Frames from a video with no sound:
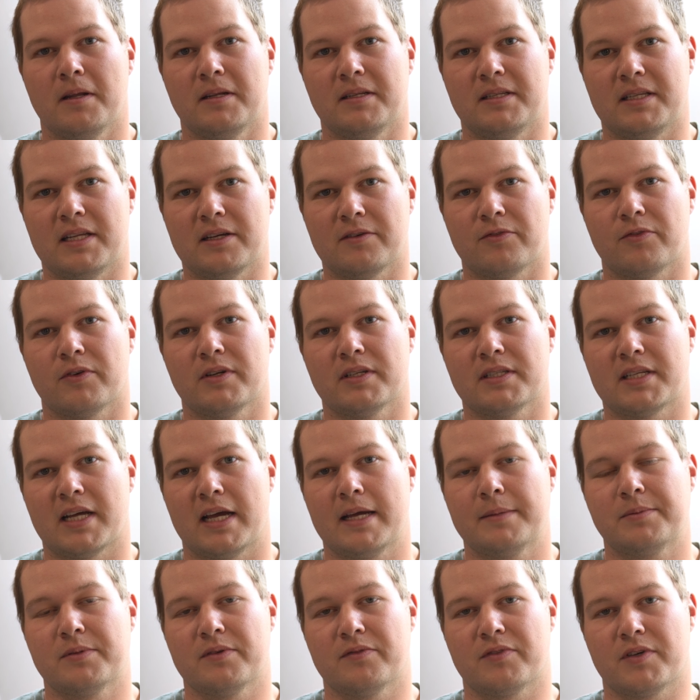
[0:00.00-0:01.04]
different
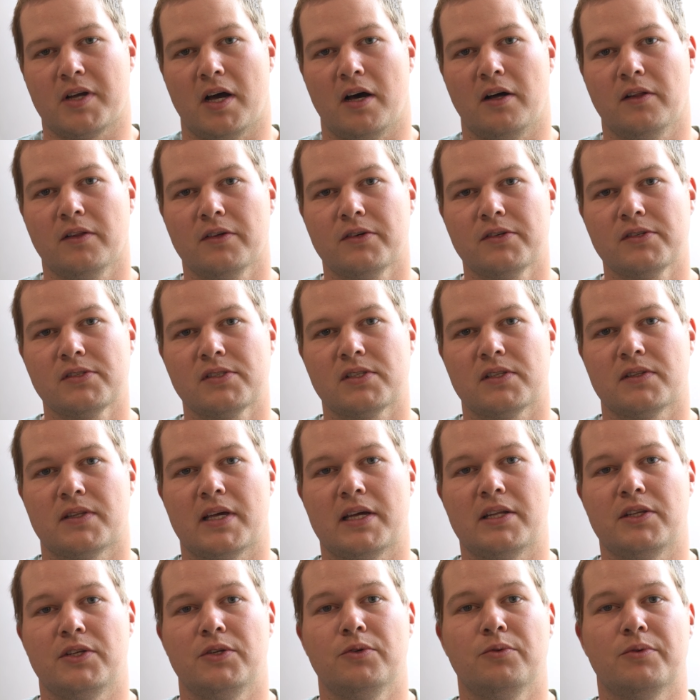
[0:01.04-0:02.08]
types of colors
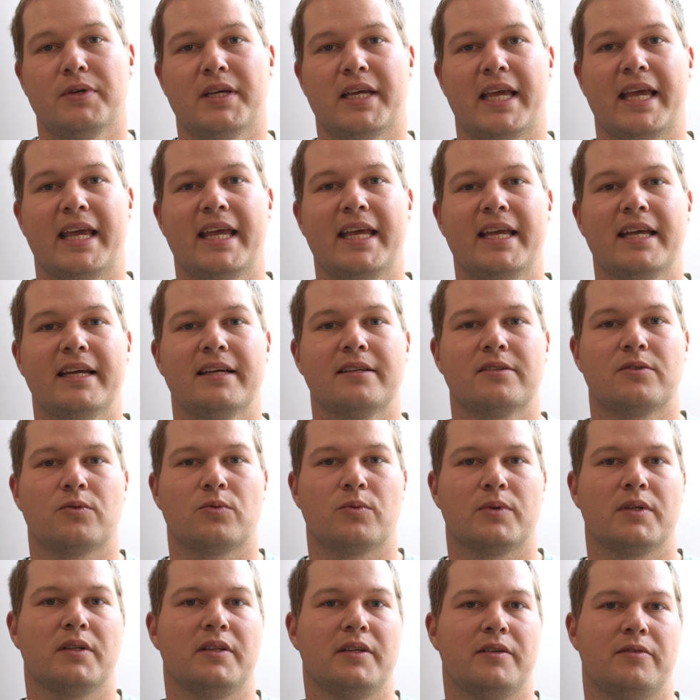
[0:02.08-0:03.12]
that you can't
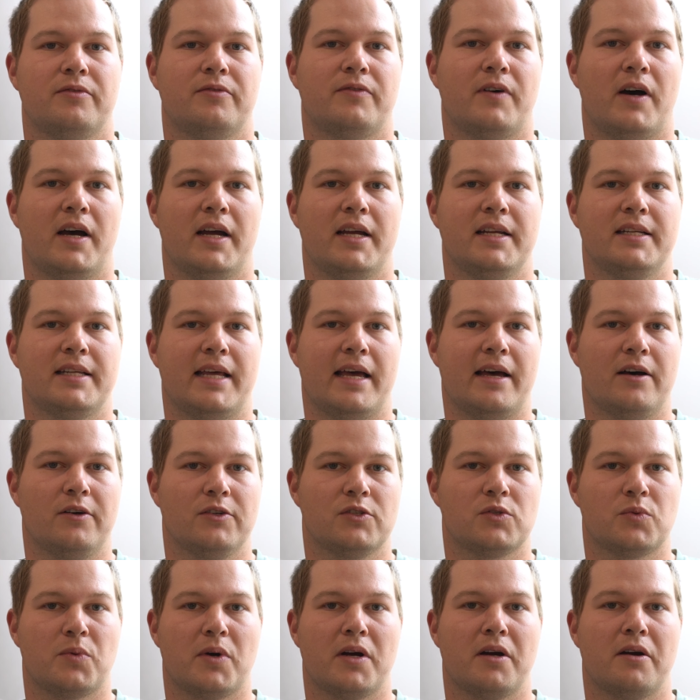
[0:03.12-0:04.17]
really find
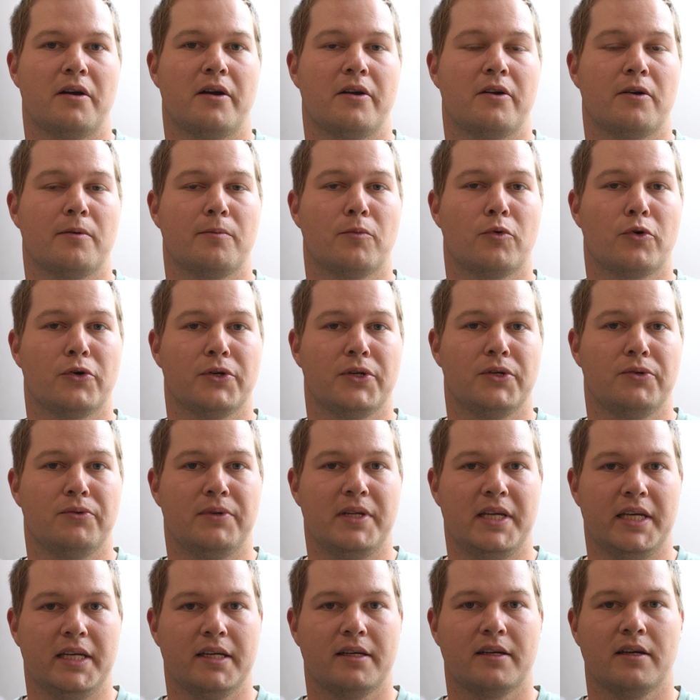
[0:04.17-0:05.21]
elsewhere and are more
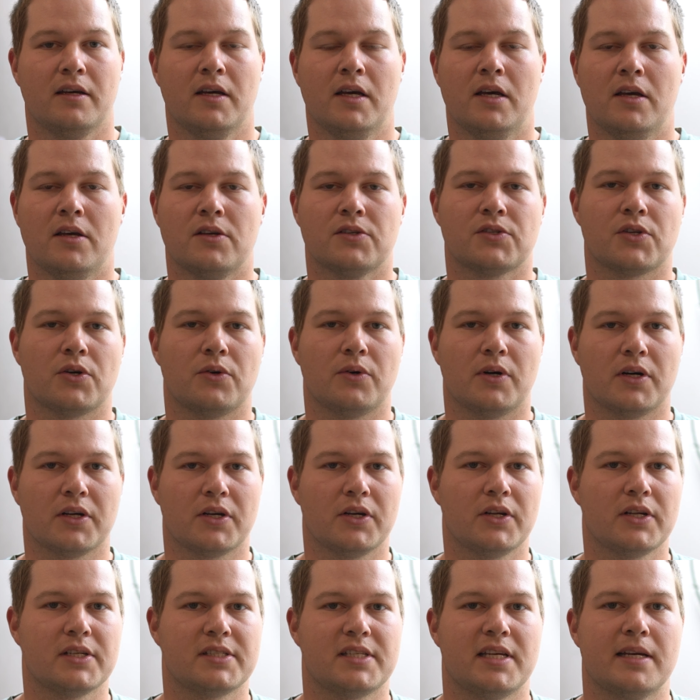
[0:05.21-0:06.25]
unique. So a
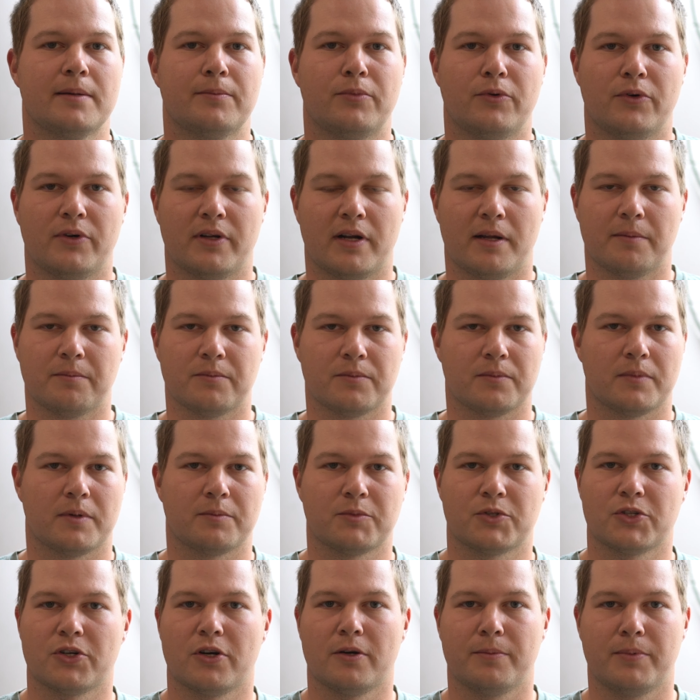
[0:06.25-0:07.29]
good example, and I'm
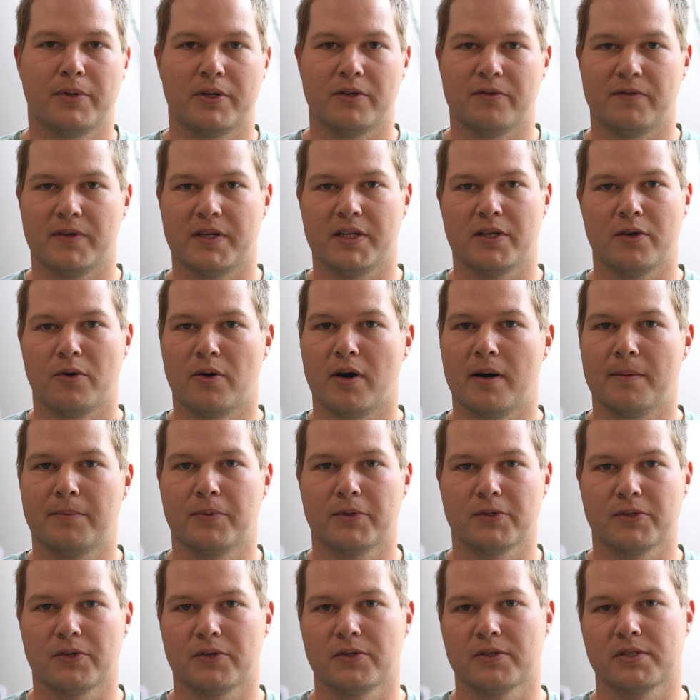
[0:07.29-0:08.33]
sure I'll put a video up
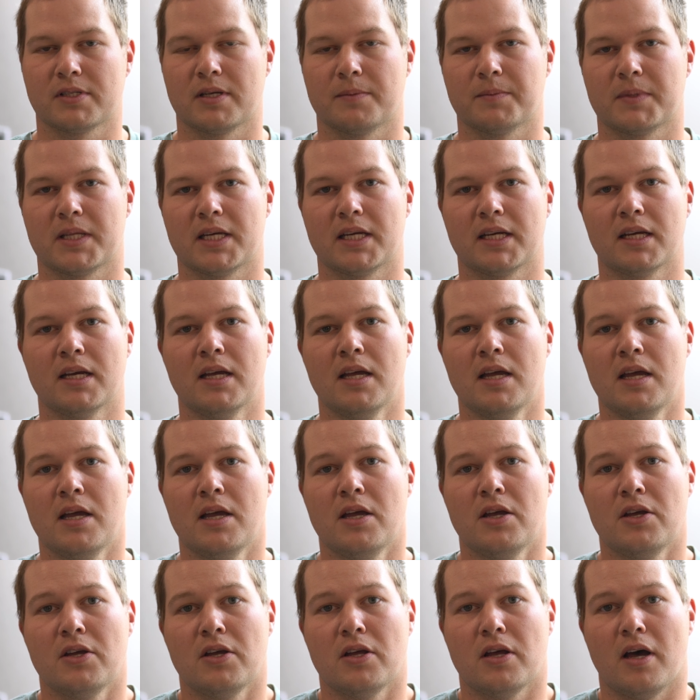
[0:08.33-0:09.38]
or something
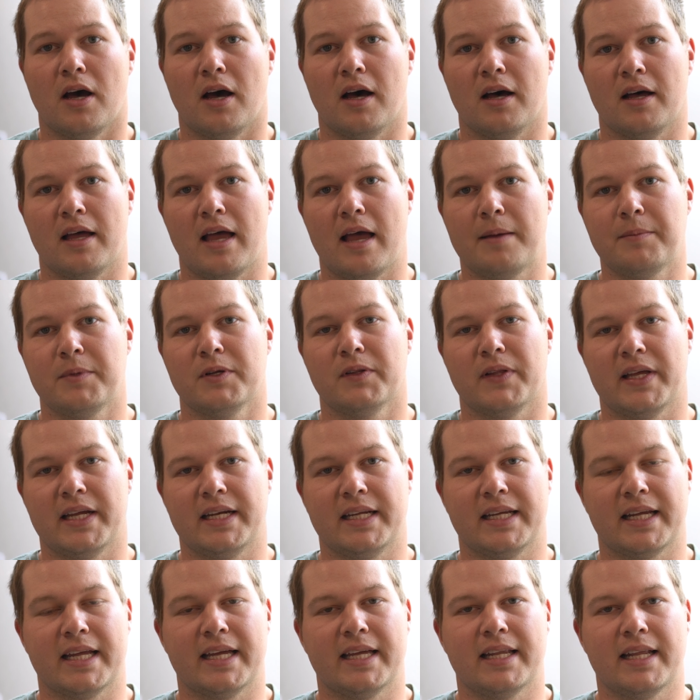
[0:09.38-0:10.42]

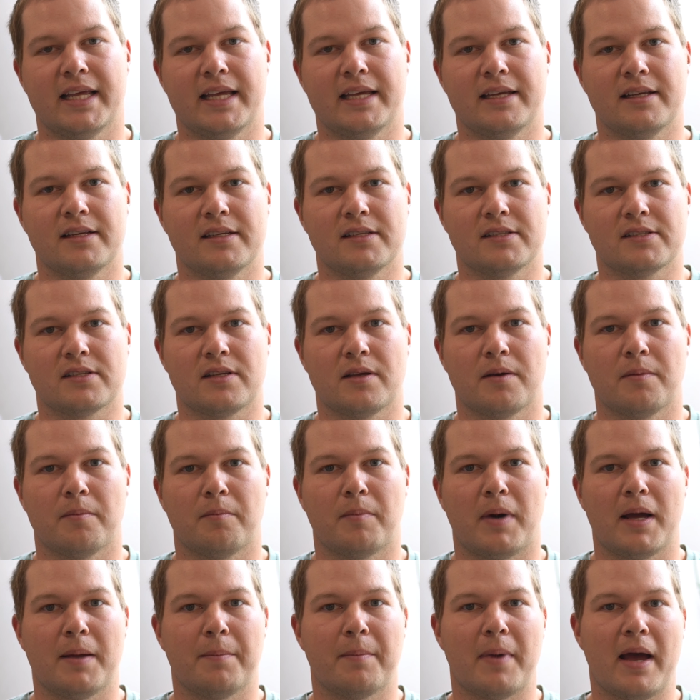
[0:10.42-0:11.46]
emulating it, is
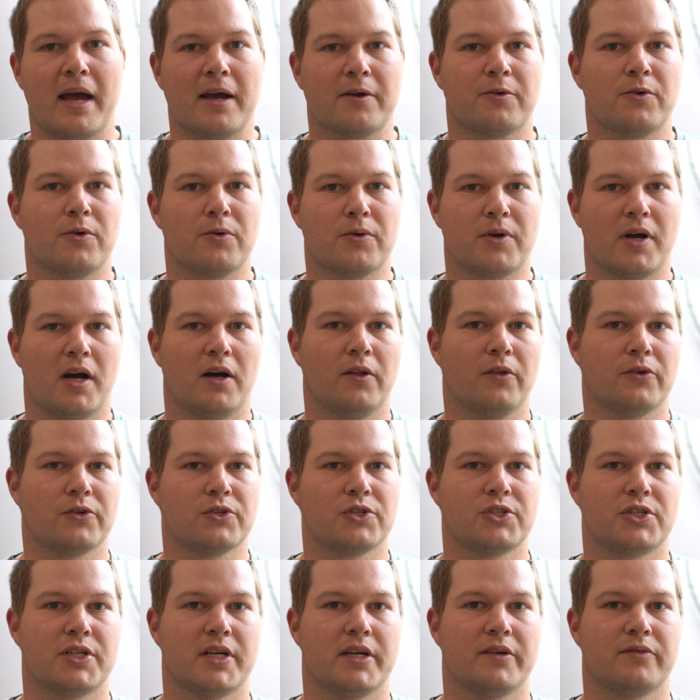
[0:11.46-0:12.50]
my macro color
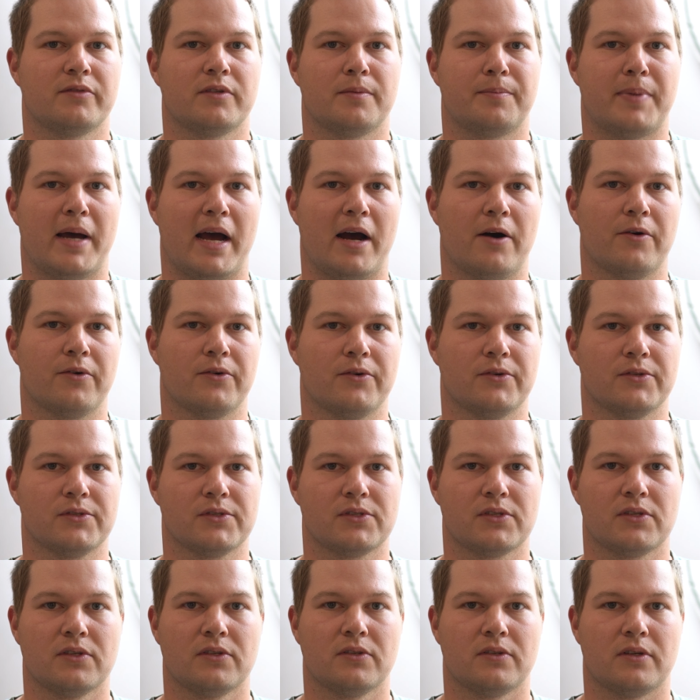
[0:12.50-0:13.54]
shift
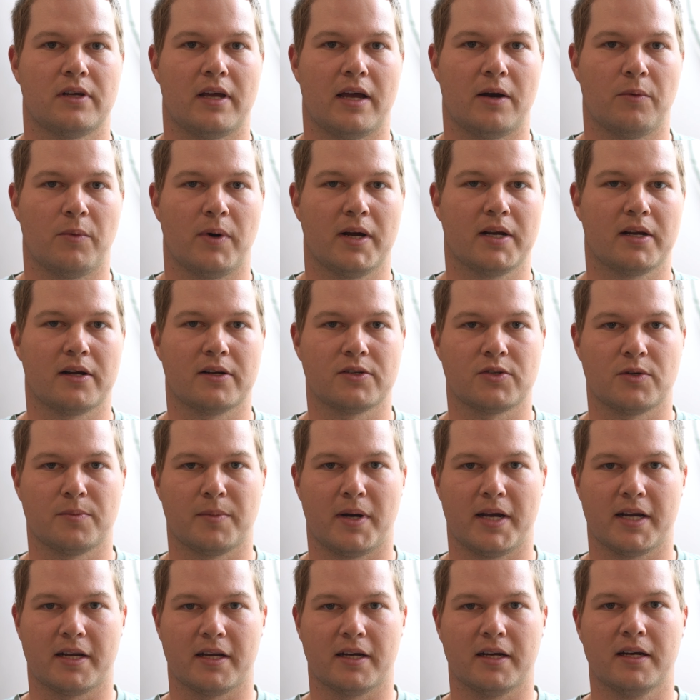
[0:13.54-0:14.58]
powders at Wine Country
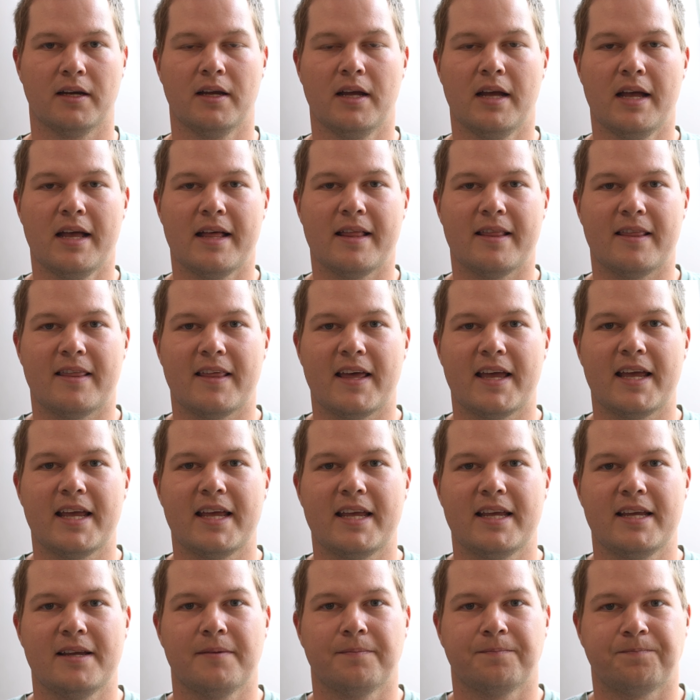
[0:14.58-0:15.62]
Mica.
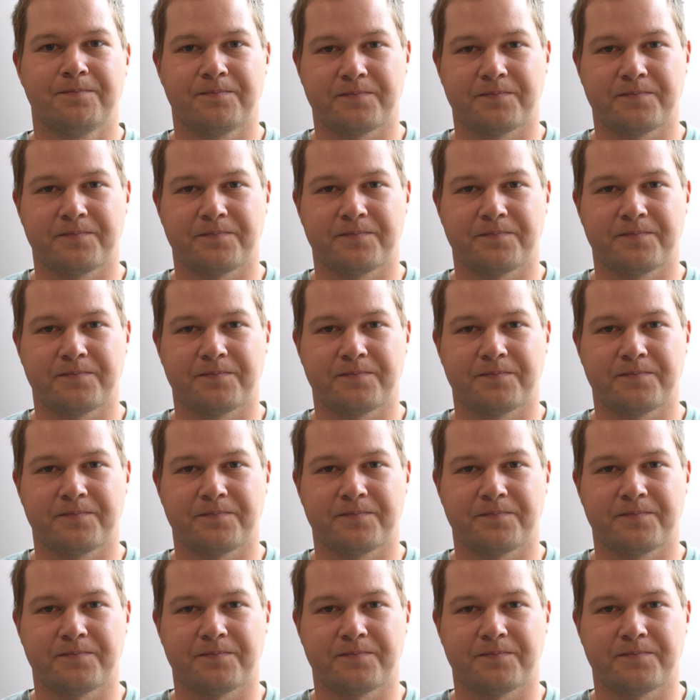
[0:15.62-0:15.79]
They